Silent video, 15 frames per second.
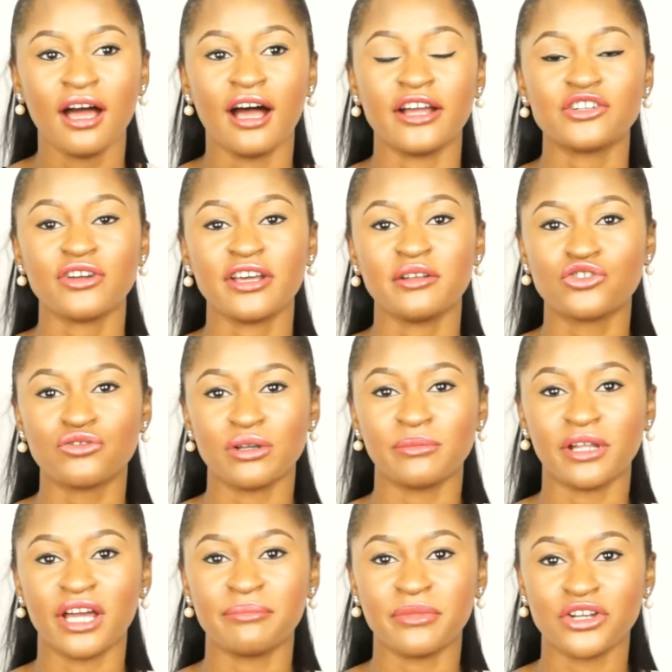I try to
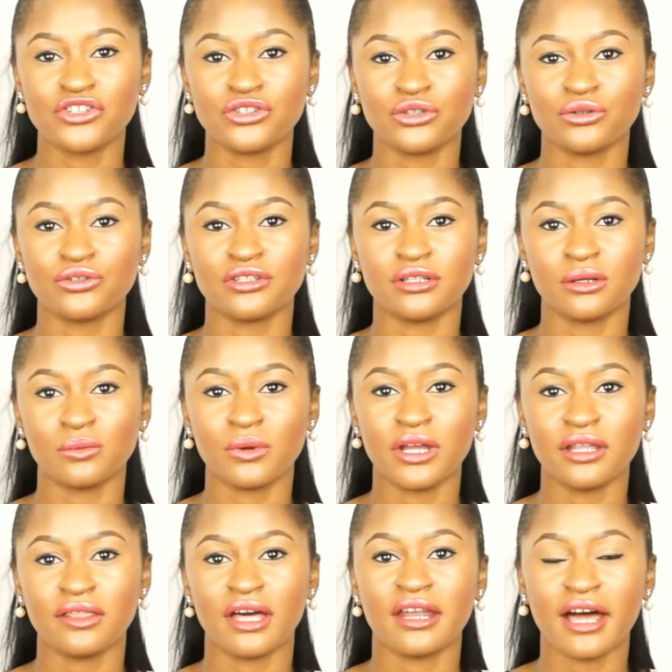streamline my shoes in a
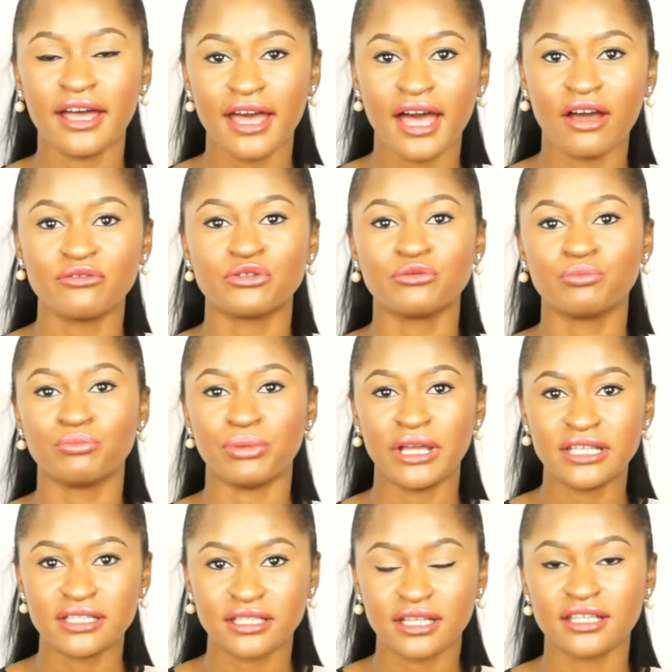way that I have the
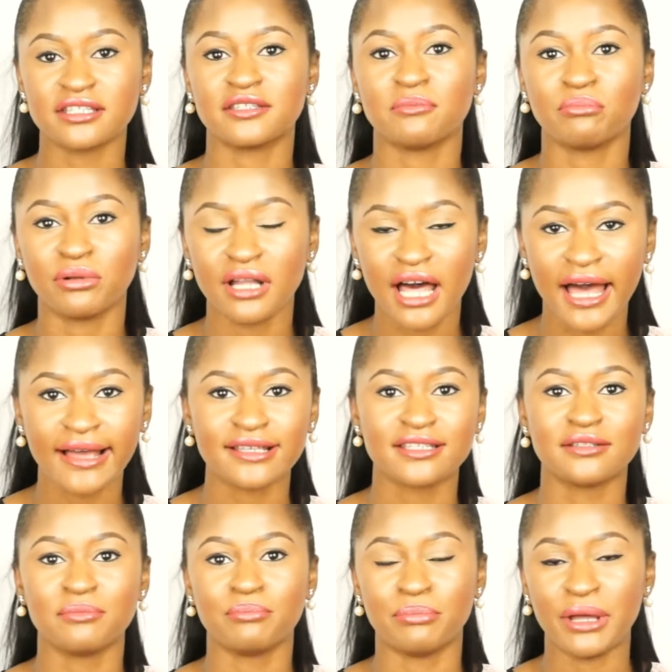basics, the blacks,
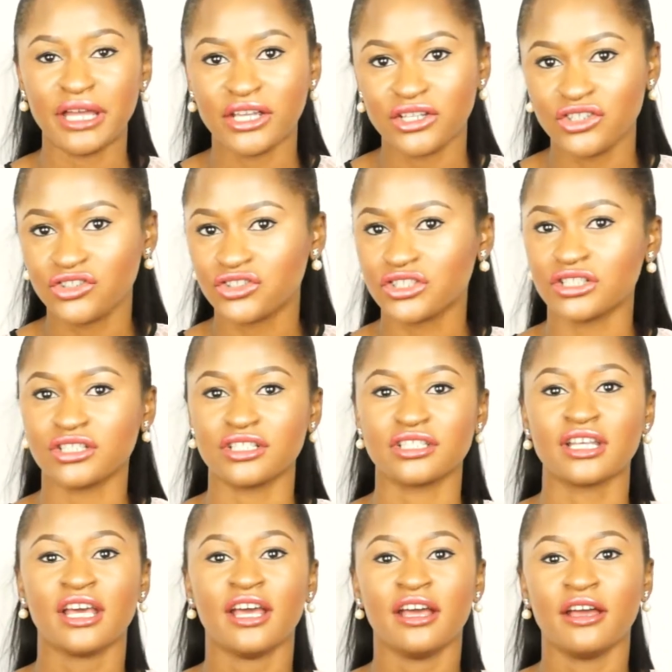the
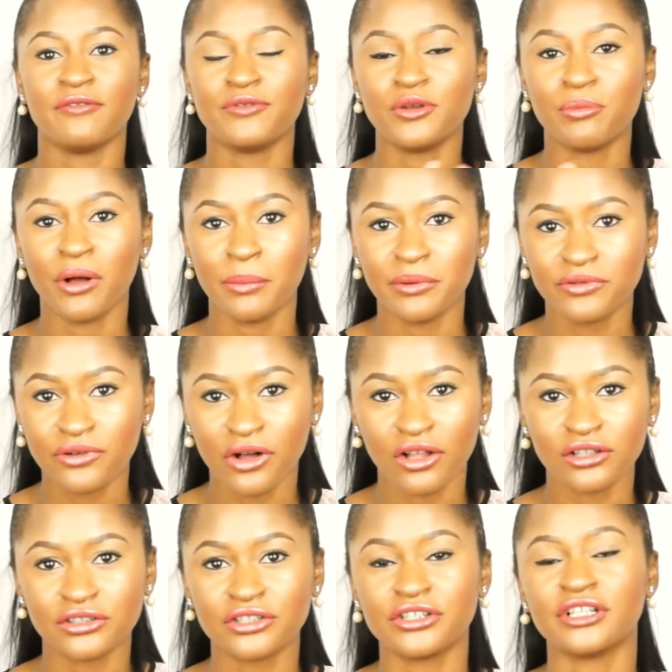beiges, a few pop of
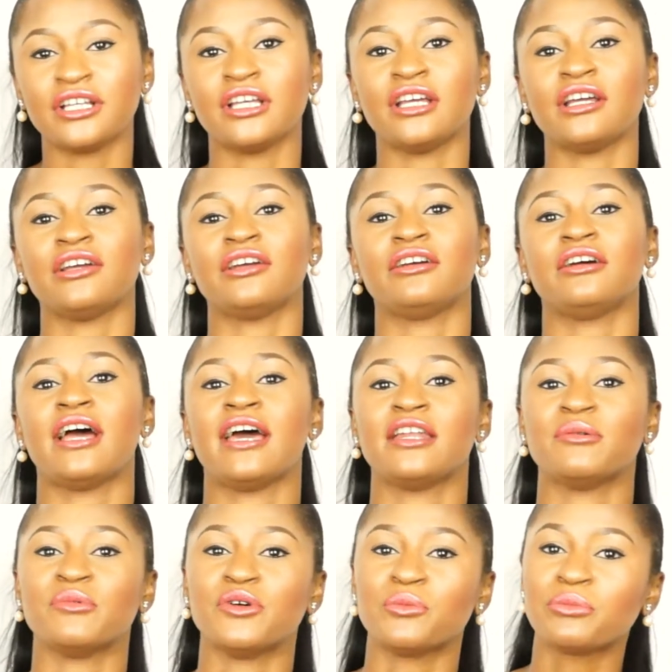color here,
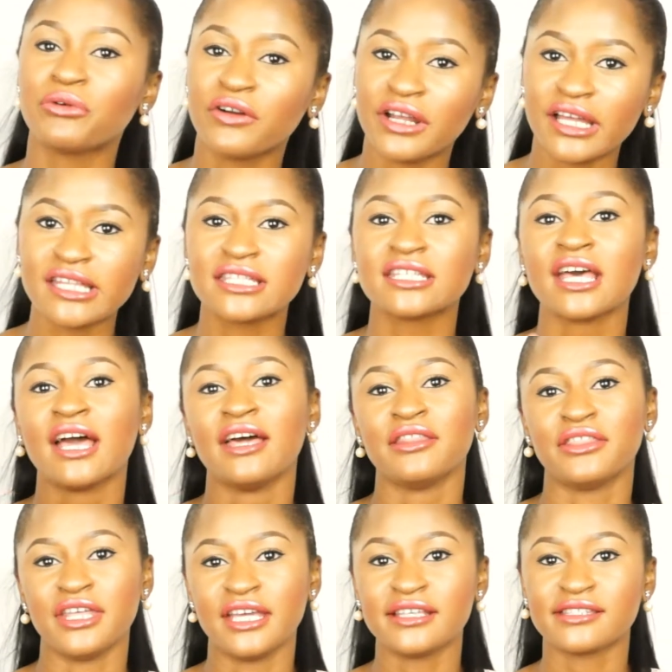animal print,
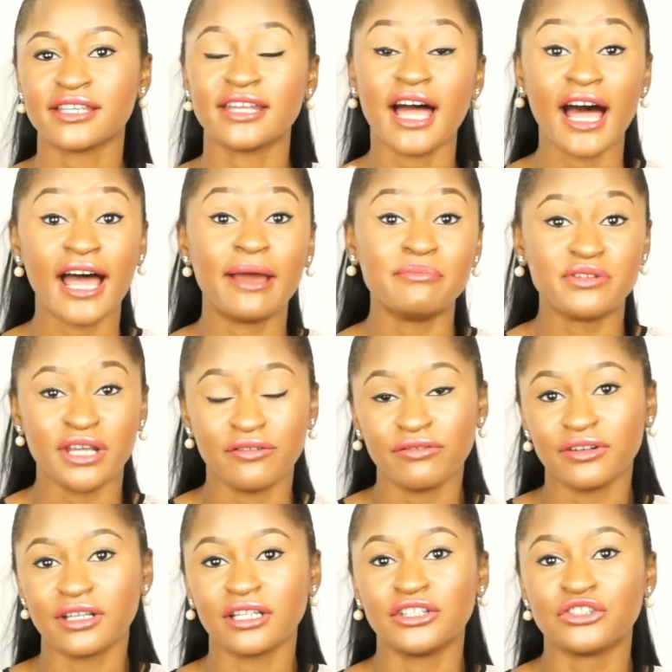things that I'm
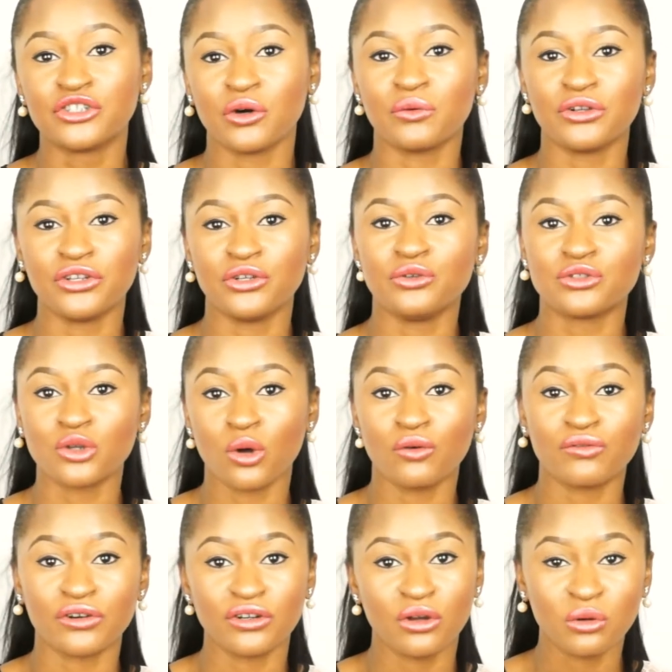definitely going to use
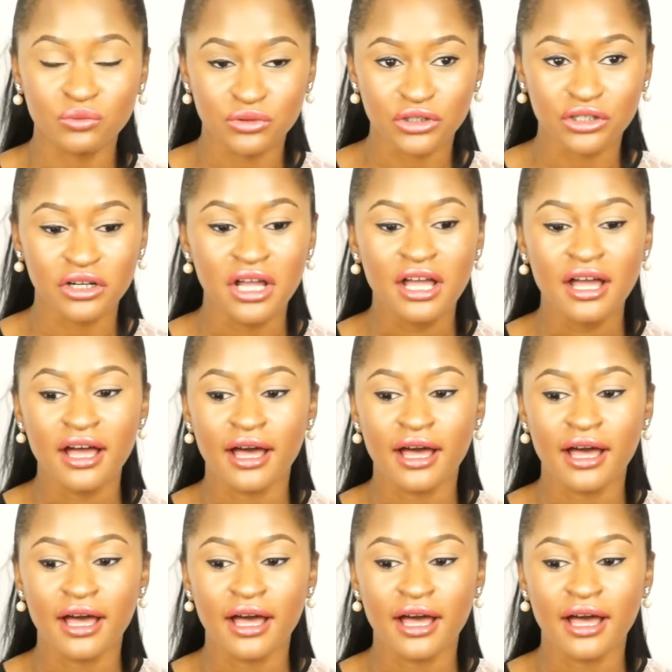over and over.